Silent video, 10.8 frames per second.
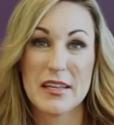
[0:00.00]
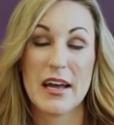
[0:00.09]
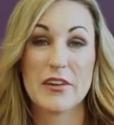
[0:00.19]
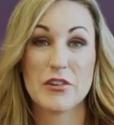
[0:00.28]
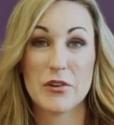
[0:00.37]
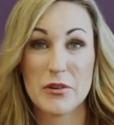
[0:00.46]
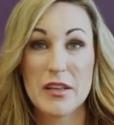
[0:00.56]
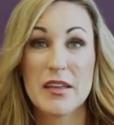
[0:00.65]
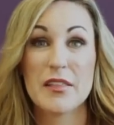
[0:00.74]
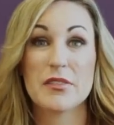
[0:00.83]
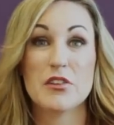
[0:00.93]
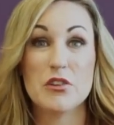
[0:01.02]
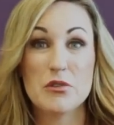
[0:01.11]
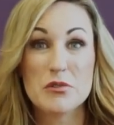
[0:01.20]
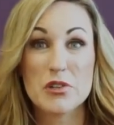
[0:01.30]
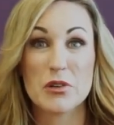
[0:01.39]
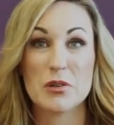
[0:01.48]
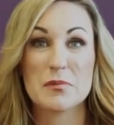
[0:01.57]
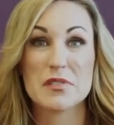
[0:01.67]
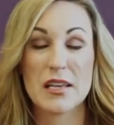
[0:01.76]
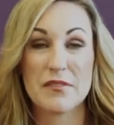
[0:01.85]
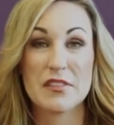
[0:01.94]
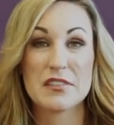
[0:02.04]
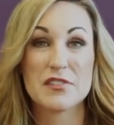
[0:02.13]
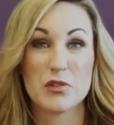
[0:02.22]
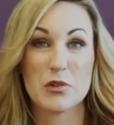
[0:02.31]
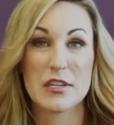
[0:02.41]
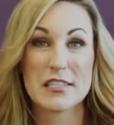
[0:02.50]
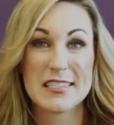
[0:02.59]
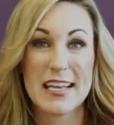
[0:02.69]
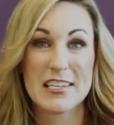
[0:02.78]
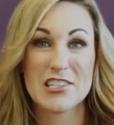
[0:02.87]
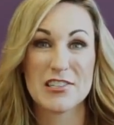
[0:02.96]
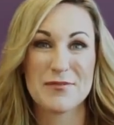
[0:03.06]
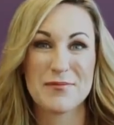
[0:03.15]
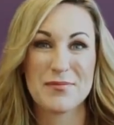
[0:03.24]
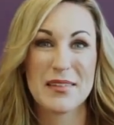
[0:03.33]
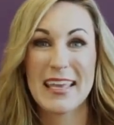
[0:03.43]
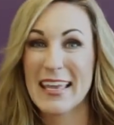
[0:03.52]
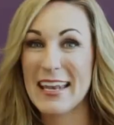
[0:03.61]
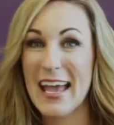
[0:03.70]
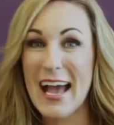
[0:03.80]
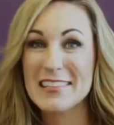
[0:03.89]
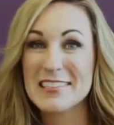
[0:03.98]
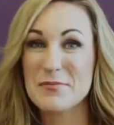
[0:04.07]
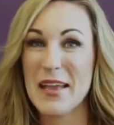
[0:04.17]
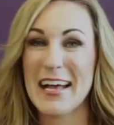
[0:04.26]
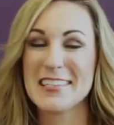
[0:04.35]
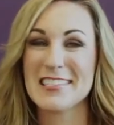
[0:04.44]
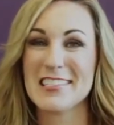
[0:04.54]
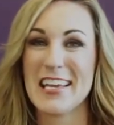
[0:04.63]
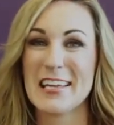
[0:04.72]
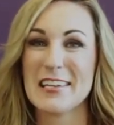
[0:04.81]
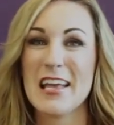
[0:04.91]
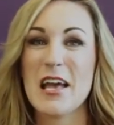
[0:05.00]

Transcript: under the new terms of this Florida statute. It hasn't passed yet,